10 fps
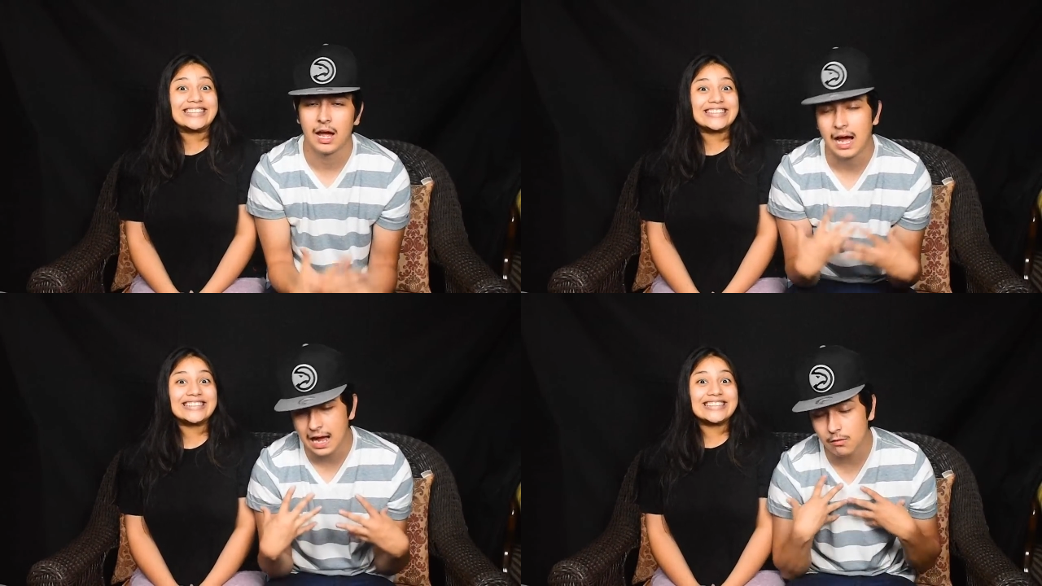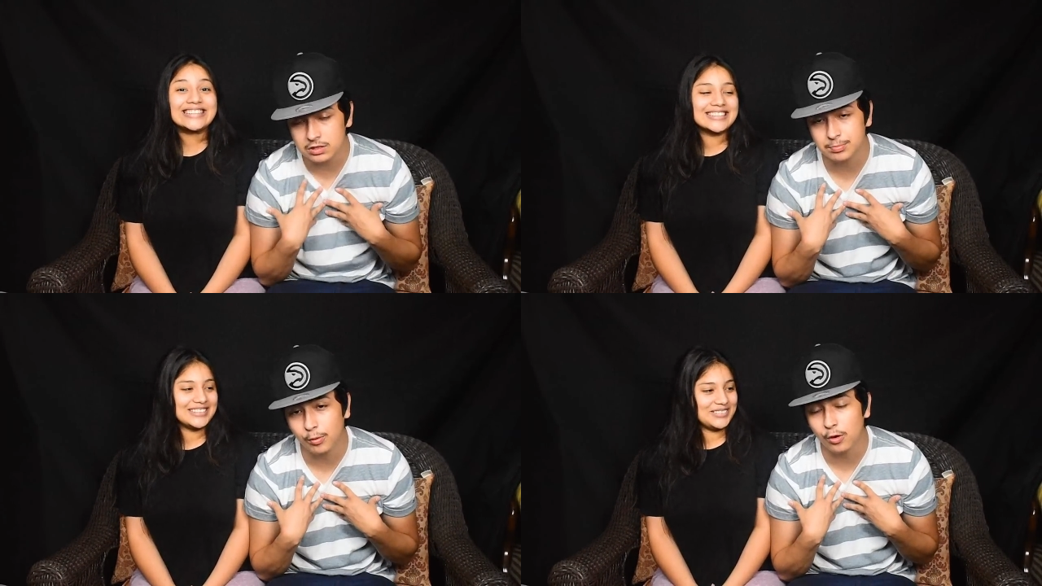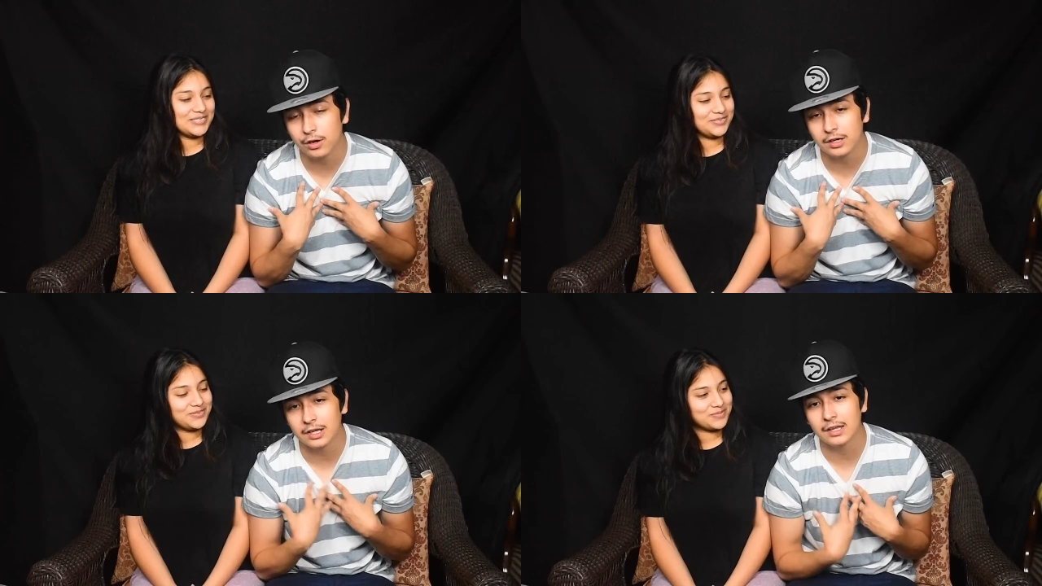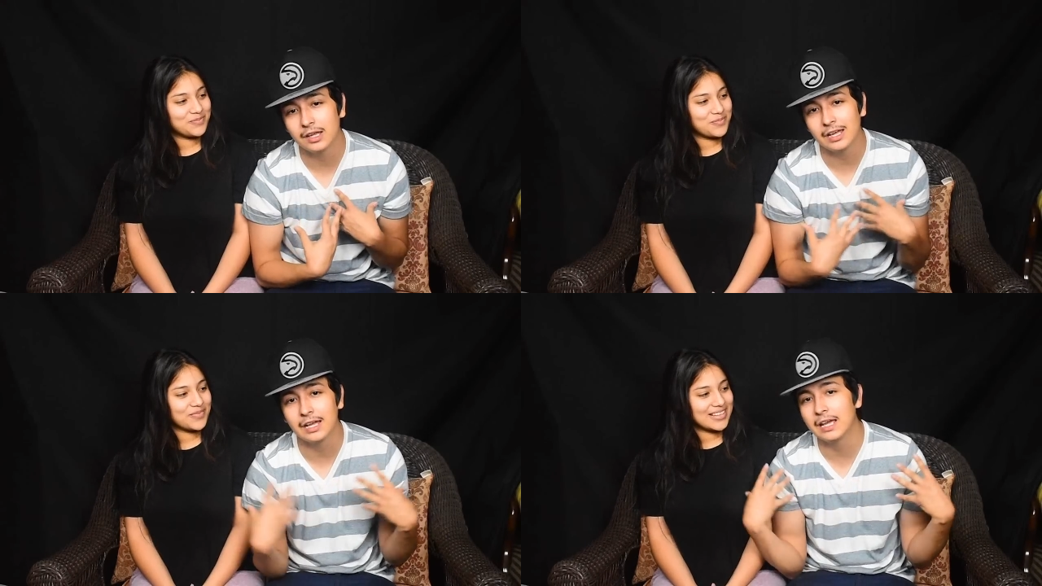Speaker 1: I was born
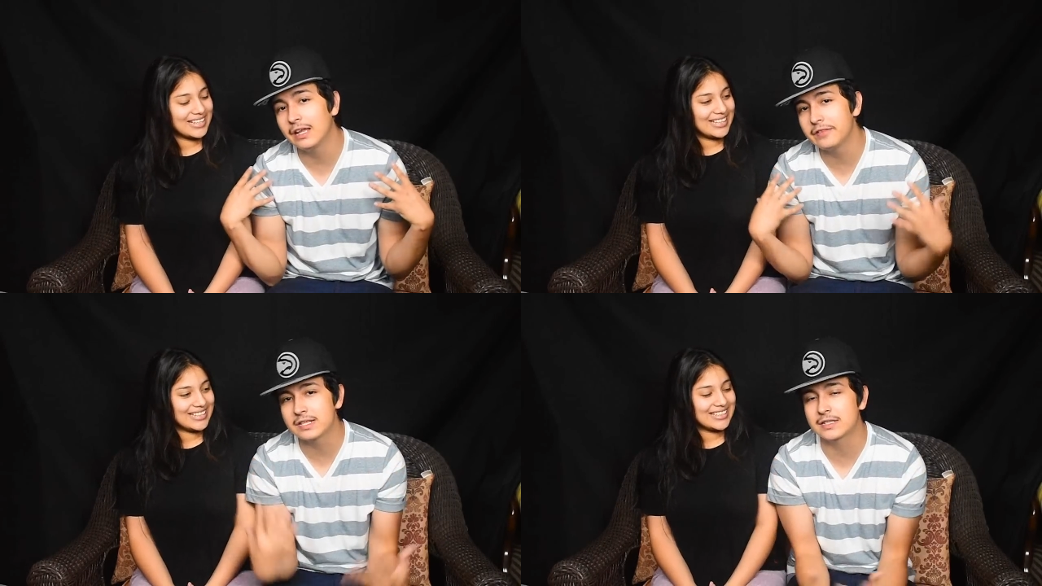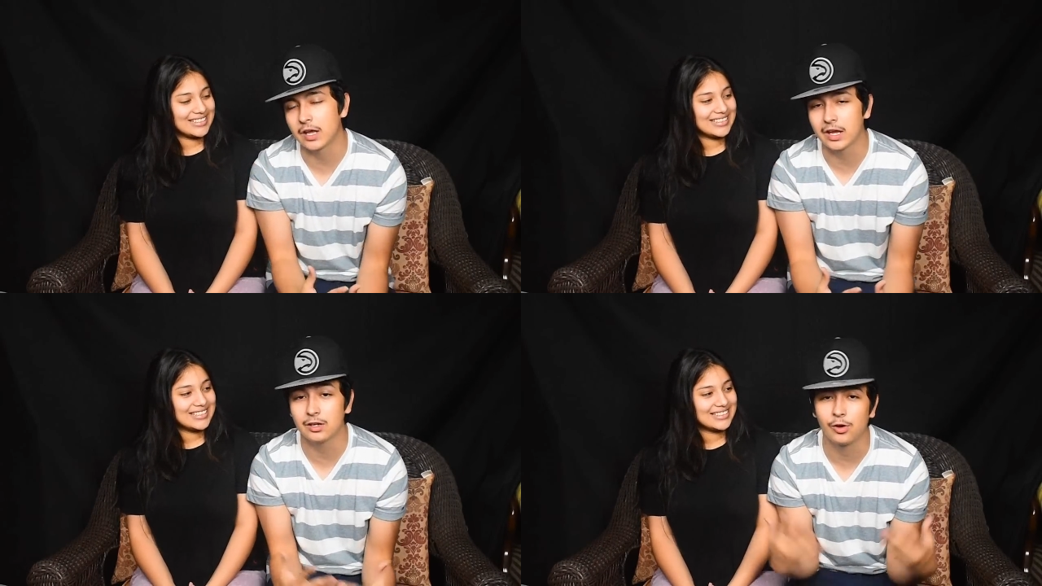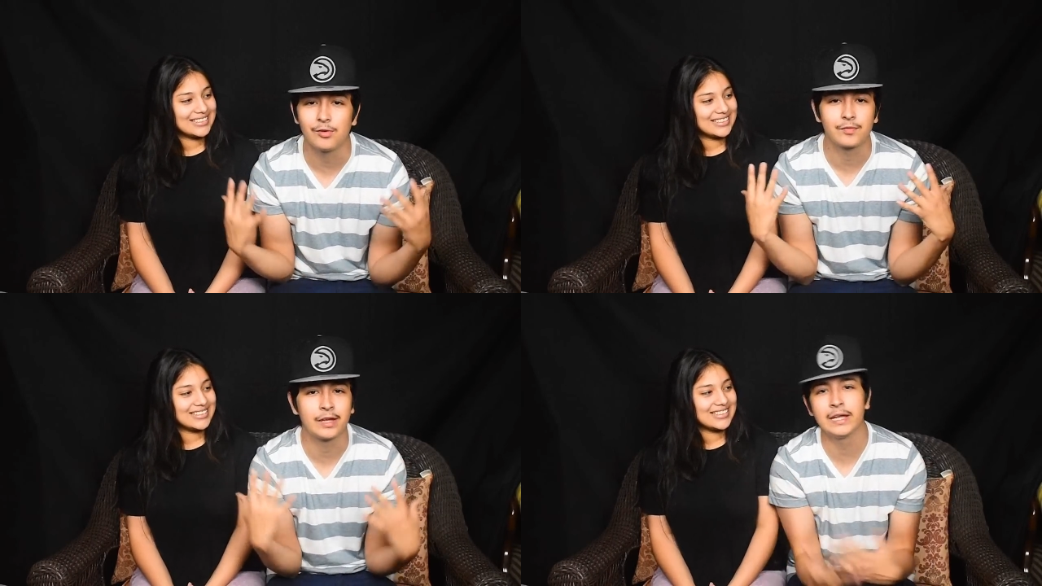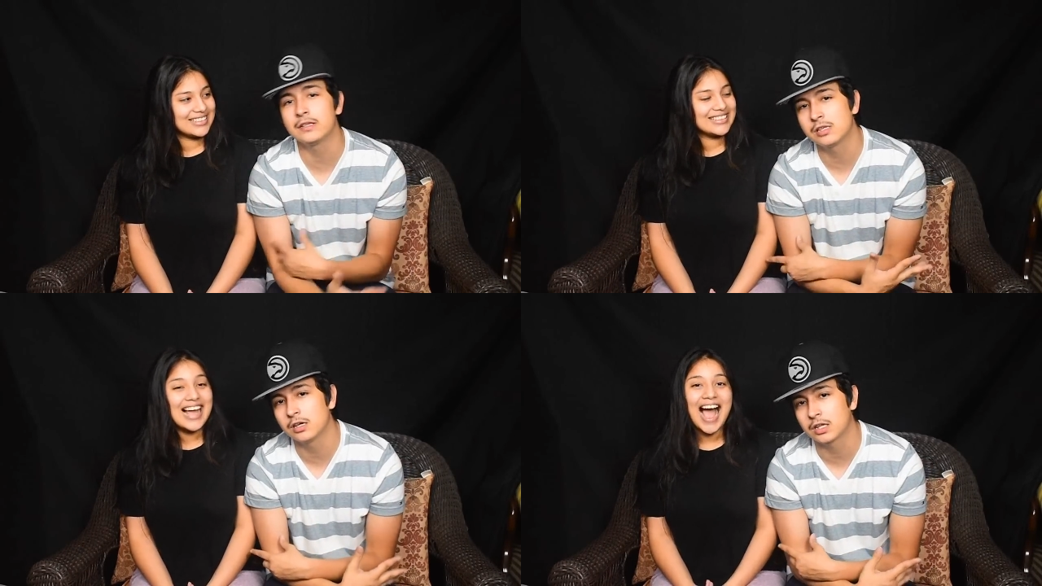in the state of
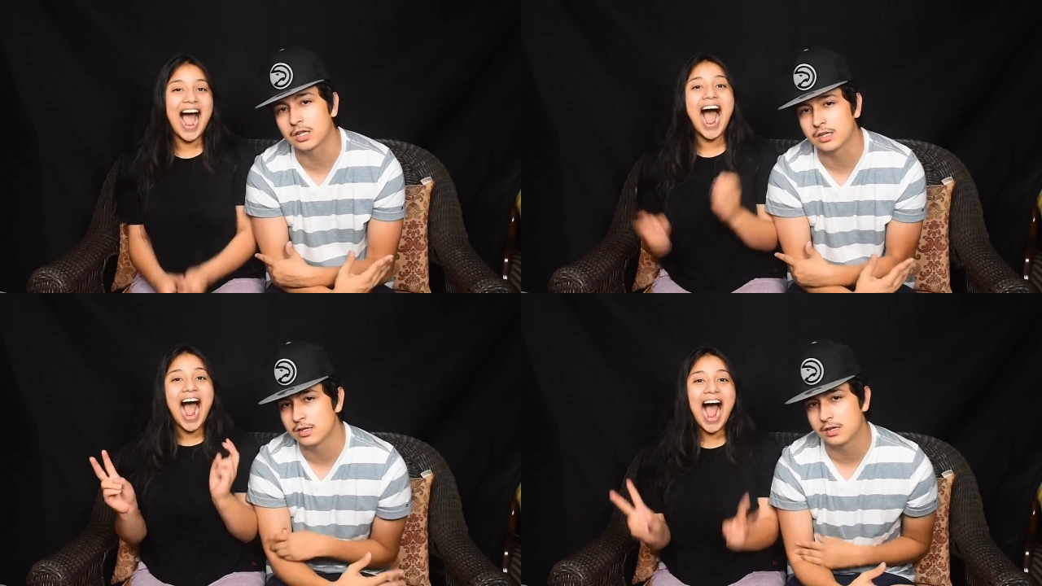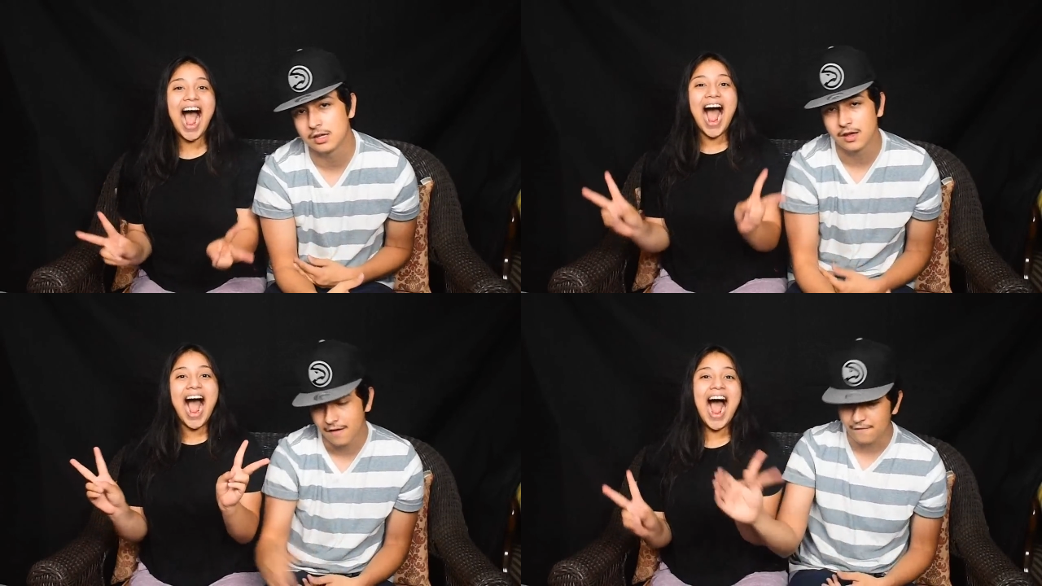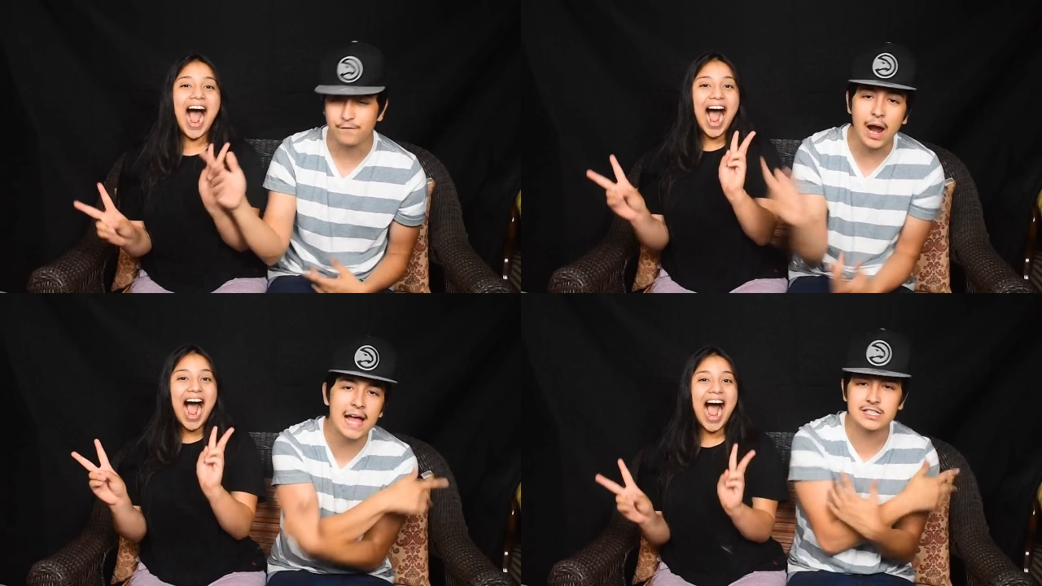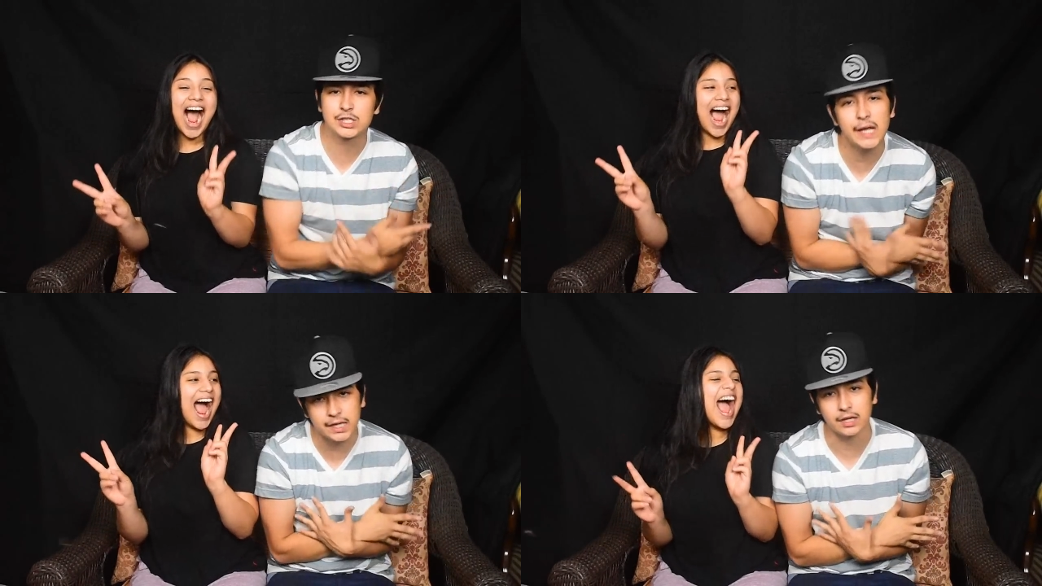Kentucky. Fried
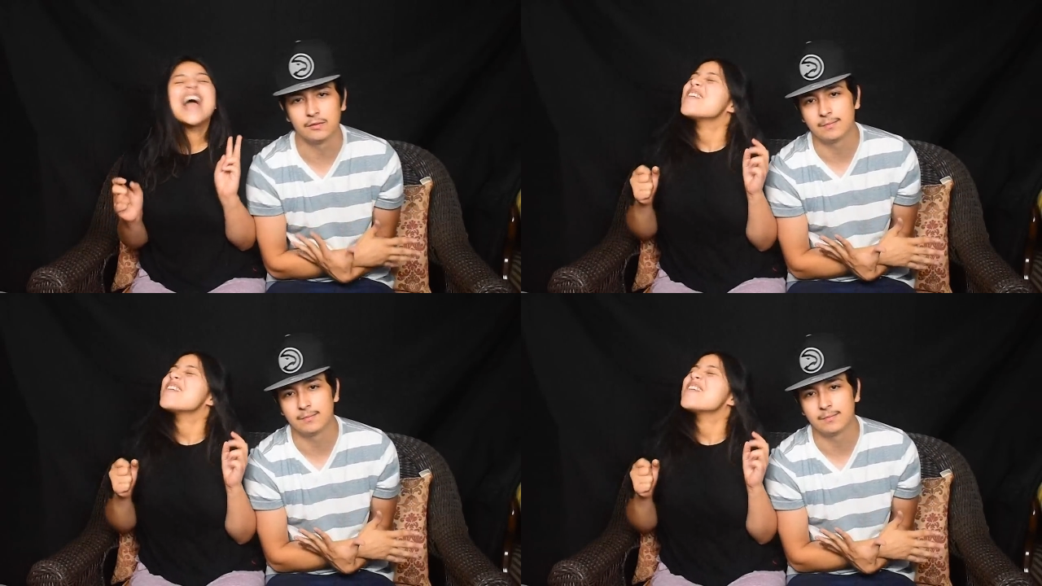chicken!